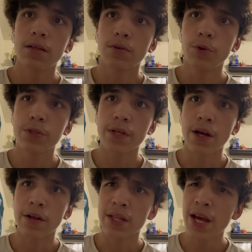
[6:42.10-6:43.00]
Who's
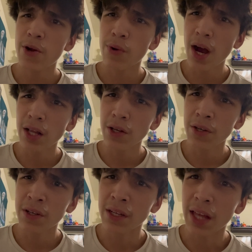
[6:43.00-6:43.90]
there?
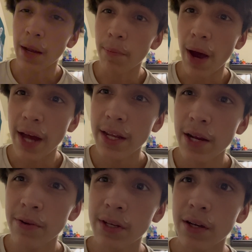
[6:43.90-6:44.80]
Nightcrawler and
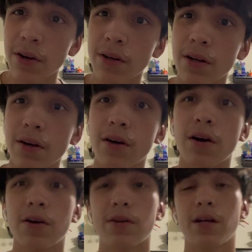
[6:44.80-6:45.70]
Binary
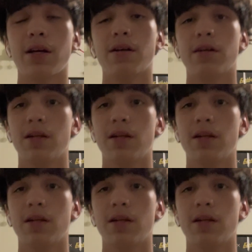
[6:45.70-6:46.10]
aren't there.